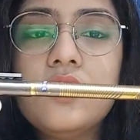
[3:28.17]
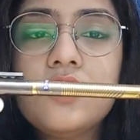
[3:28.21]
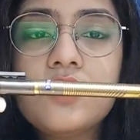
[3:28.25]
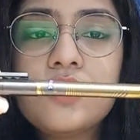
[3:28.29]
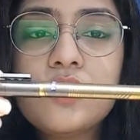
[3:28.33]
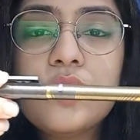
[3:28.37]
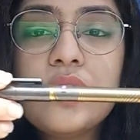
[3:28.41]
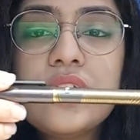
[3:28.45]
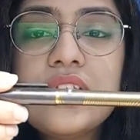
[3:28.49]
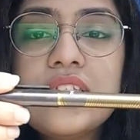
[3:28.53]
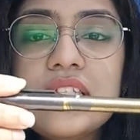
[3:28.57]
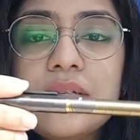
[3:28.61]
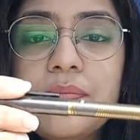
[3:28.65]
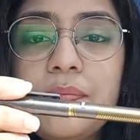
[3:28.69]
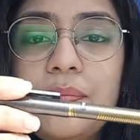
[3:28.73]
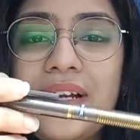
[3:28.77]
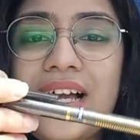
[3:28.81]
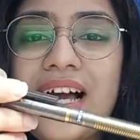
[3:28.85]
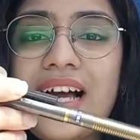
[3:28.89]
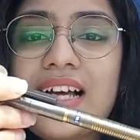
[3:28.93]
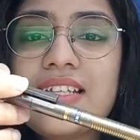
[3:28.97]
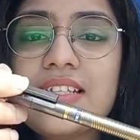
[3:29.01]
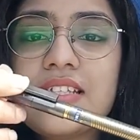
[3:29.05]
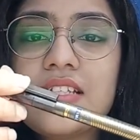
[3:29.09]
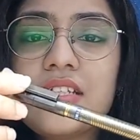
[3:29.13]
So it's a
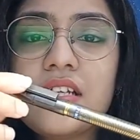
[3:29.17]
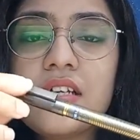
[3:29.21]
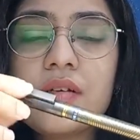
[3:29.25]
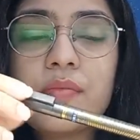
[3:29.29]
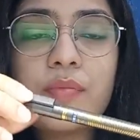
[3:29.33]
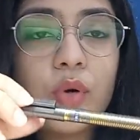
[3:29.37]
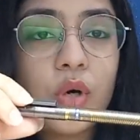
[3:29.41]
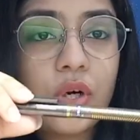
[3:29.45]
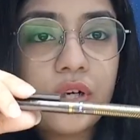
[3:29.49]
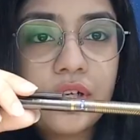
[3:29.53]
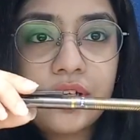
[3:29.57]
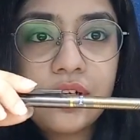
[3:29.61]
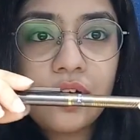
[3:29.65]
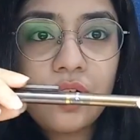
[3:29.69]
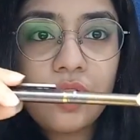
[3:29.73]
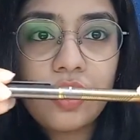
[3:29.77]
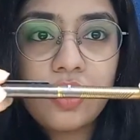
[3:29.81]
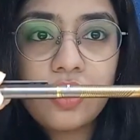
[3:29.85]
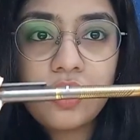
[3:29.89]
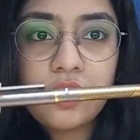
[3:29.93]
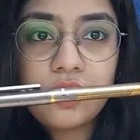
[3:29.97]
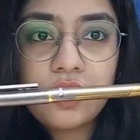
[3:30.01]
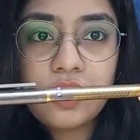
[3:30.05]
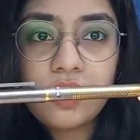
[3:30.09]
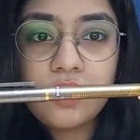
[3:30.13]
plastic body all
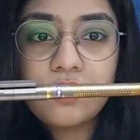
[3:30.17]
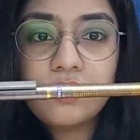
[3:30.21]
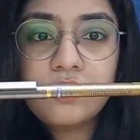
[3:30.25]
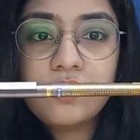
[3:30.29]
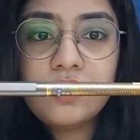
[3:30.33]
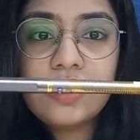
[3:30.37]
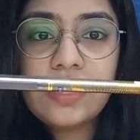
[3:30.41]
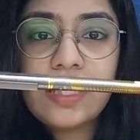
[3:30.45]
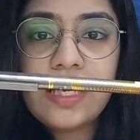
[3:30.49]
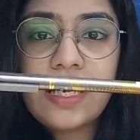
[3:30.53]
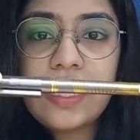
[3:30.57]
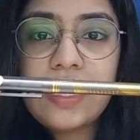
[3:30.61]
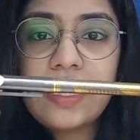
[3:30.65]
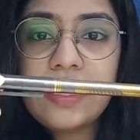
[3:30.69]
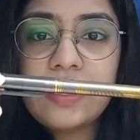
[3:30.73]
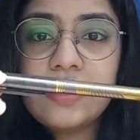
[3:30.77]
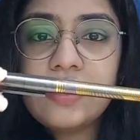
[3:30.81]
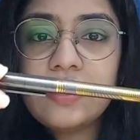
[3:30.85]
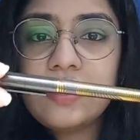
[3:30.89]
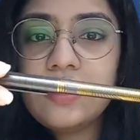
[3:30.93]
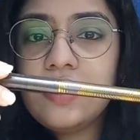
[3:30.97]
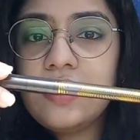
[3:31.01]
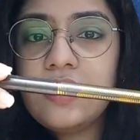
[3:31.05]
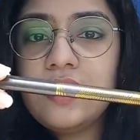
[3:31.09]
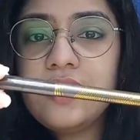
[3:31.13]
around
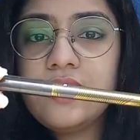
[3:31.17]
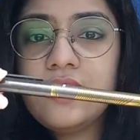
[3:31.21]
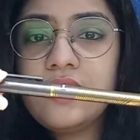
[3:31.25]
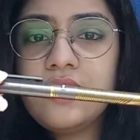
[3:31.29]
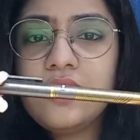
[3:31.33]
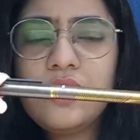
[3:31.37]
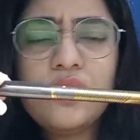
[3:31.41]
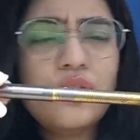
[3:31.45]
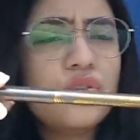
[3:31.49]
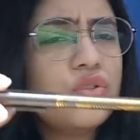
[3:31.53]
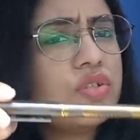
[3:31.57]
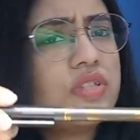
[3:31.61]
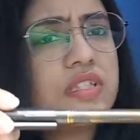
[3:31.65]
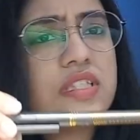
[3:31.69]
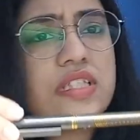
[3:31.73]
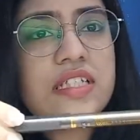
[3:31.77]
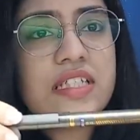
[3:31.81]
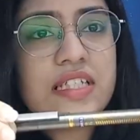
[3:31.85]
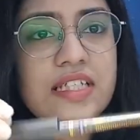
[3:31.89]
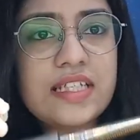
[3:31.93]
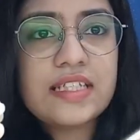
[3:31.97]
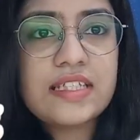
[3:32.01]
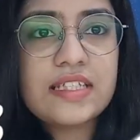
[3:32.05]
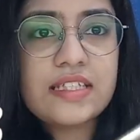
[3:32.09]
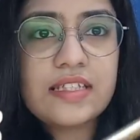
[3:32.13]
and it looks
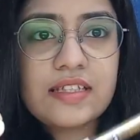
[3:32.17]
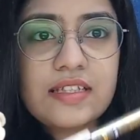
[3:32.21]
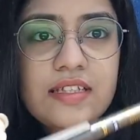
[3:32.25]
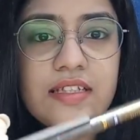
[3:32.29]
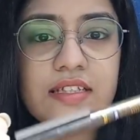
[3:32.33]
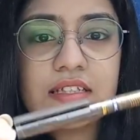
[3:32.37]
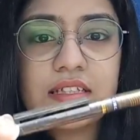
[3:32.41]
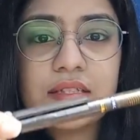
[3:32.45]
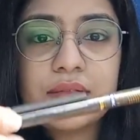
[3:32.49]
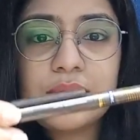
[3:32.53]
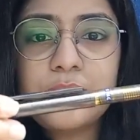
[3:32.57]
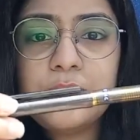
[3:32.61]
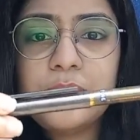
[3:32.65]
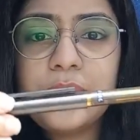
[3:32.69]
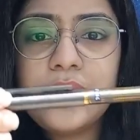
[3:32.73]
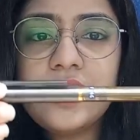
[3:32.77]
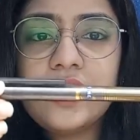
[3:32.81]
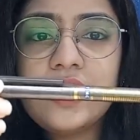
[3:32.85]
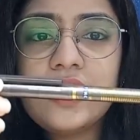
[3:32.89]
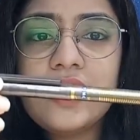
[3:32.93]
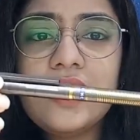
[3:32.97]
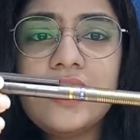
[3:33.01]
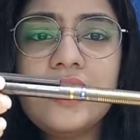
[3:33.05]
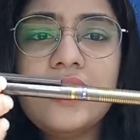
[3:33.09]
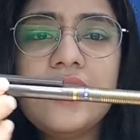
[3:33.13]
decent,
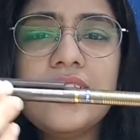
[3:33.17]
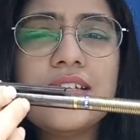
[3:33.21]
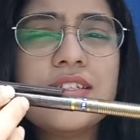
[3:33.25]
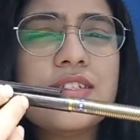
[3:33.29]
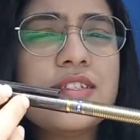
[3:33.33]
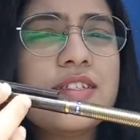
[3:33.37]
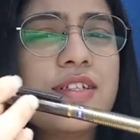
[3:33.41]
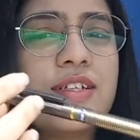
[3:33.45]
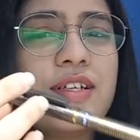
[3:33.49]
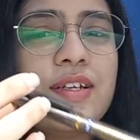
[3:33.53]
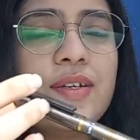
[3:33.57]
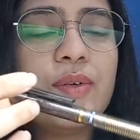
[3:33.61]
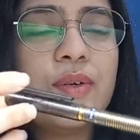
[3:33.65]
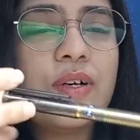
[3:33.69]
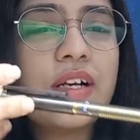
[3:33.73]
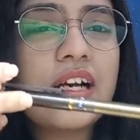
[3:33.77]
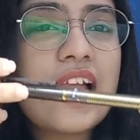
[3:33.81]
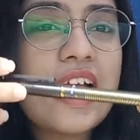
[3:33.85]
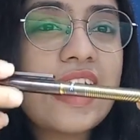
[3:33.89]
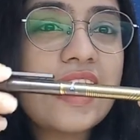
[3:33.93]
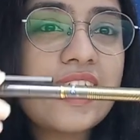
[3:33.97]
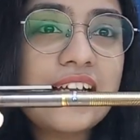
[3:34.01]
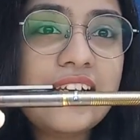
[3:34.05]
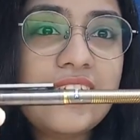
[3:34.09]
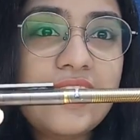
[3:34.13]
but it doesn't look
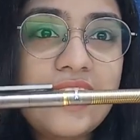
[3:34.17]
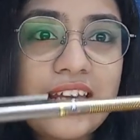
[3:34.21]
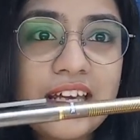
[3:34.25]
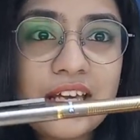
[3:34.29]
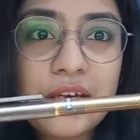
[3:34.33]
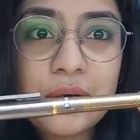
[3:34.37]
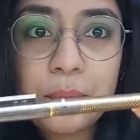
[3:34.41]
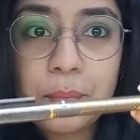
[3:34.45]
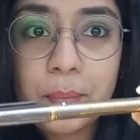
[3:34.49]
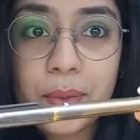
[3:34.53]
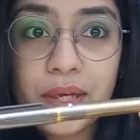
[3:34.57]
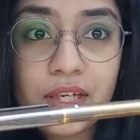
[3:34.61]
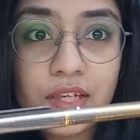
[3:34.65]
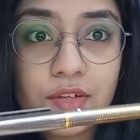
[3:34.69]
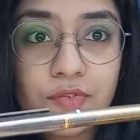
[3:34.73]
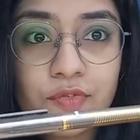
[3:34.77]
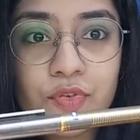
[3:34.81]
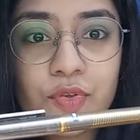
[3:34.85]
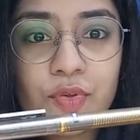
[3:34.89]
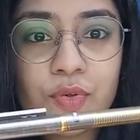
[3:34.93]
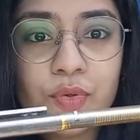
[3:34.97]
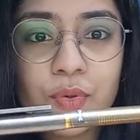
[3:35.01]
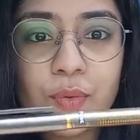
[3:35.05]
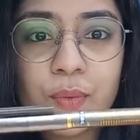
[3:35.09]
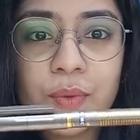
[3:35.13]
like a Linc pen, if
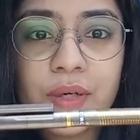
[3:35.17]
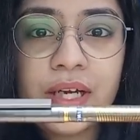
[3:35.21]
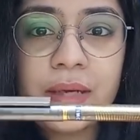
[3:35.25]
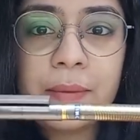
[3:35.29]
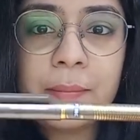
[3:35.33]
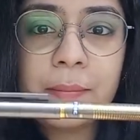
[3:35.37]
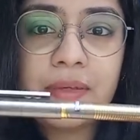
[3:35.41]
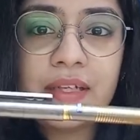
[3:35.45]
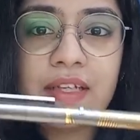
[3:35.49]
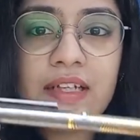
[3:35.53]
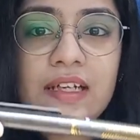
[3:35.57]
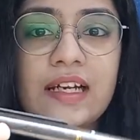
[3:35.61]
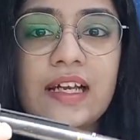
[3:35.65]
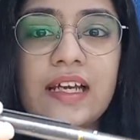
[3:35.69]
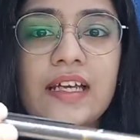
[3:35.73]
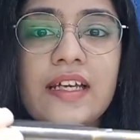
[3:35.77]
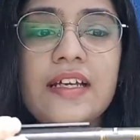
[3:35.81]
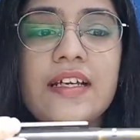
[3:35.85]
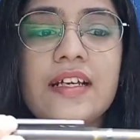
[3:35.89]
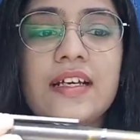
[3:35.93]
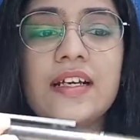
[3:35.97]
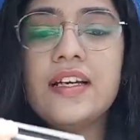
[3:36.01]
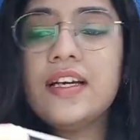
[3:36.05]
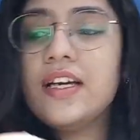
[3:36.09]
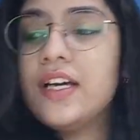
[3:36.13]
you know what I mean.
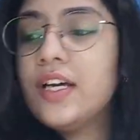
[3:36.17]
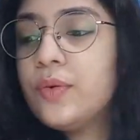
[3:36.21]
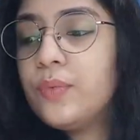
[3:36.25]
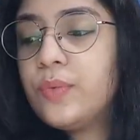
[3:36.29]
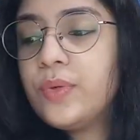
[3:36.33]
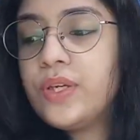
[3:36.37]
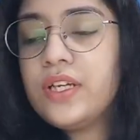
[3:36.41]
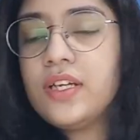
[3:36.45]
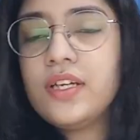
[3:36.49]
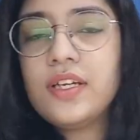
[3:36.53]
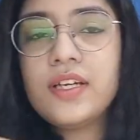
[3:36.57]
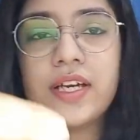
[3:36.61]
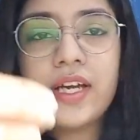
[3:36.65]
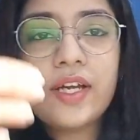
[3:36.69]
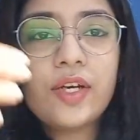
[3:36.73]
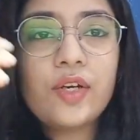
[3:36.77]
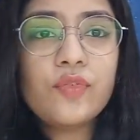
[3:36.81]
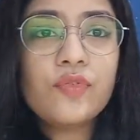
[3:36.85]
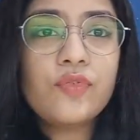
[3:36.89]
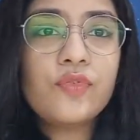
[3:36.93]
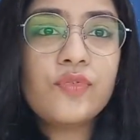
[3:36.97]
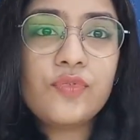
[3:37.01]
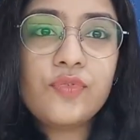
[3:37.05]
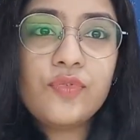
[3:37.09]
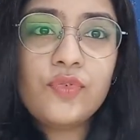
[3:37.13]
Like we kind
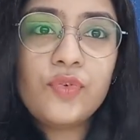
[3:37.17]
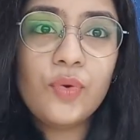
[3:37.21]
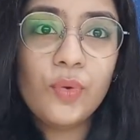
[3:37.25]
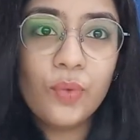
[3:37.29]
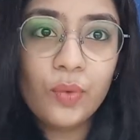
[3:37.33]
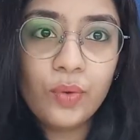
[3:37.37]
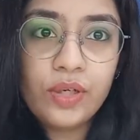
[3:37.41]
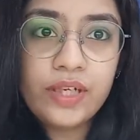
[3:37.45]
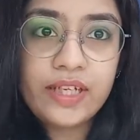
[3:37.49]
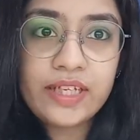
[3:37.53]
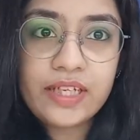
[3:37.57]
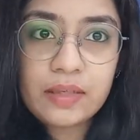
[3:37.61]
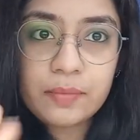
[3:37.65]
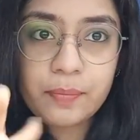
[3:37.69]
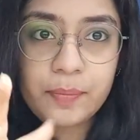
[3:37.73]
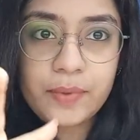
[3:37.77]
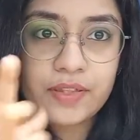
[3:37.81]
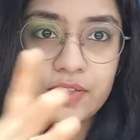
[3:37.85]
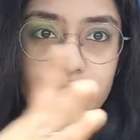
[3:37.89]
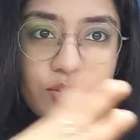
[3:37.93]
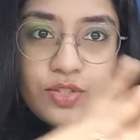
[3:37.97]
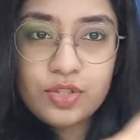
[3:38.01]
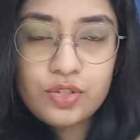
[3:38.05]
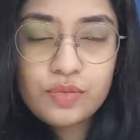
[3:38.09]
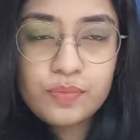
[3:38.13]
of know Linc
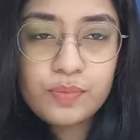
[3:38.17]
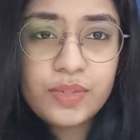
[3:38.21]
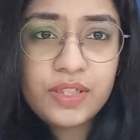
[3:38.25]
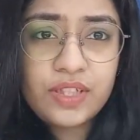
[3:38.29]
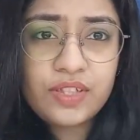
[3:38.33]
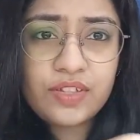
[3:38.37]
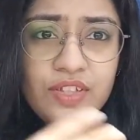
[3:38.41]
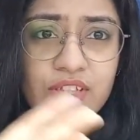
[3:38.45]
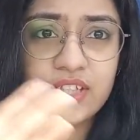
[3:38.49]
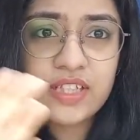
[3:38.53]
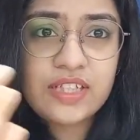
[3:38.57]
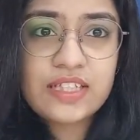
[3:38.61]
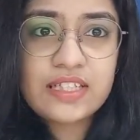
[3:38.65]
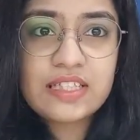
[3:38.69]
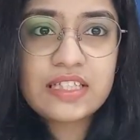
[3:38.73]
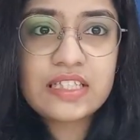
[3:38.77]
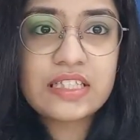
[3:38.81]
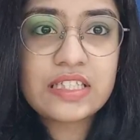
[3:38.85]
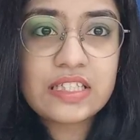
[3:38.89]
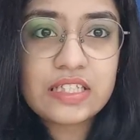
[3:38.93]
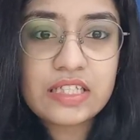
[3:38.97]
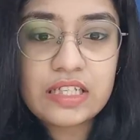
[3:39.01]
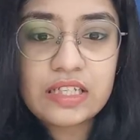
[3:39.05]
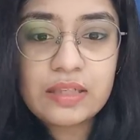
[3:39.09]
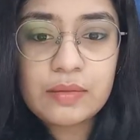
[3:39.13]
pens to be really
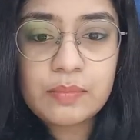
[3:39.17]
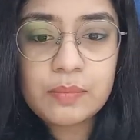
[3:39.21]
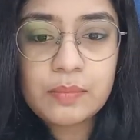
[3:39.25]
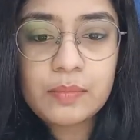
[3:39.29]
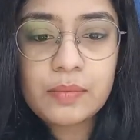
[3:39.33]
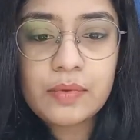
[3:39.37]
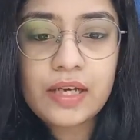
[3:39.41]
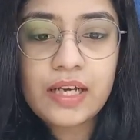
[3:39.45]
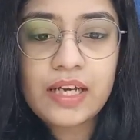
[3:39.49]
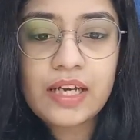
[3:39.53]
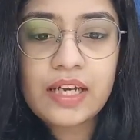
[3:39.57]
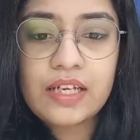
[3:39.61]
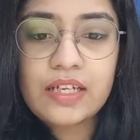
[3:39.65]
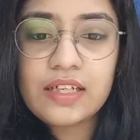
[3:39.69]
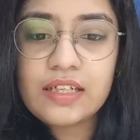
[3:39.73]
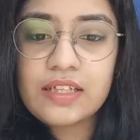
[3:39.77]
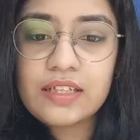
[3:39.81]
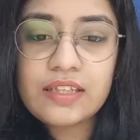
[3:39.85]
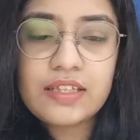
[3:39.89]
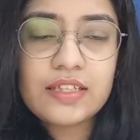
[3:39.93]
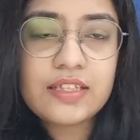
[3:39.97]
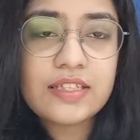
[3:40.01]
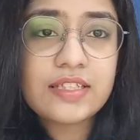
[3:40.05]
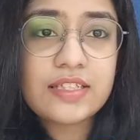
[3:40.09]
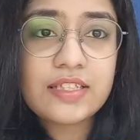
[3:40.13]
slim and
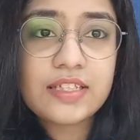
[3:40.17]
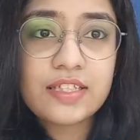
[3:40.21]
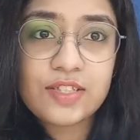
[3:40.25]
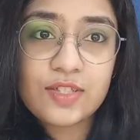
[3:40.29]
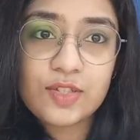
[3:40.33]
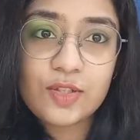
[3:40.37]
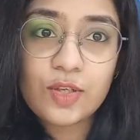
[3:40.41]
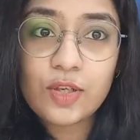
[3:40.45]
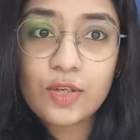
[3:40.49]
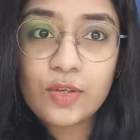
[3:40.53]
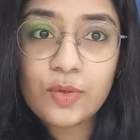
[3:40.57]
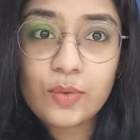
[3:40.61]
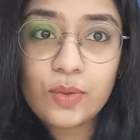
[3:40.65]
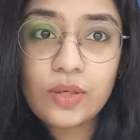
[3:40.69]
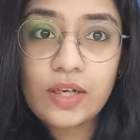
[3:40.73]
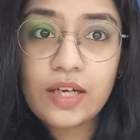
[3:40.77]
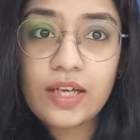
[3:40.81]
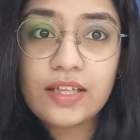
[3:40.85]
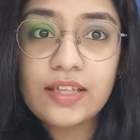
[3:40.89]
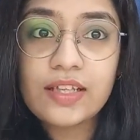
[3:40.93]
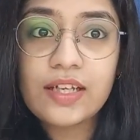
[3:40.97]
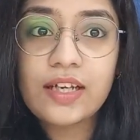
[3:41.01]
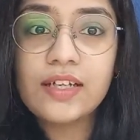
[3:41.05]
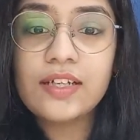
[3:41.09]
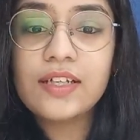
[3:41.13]
this does not look
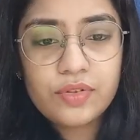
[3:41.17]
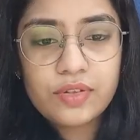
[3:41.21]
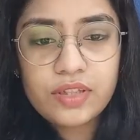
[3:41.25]
like that.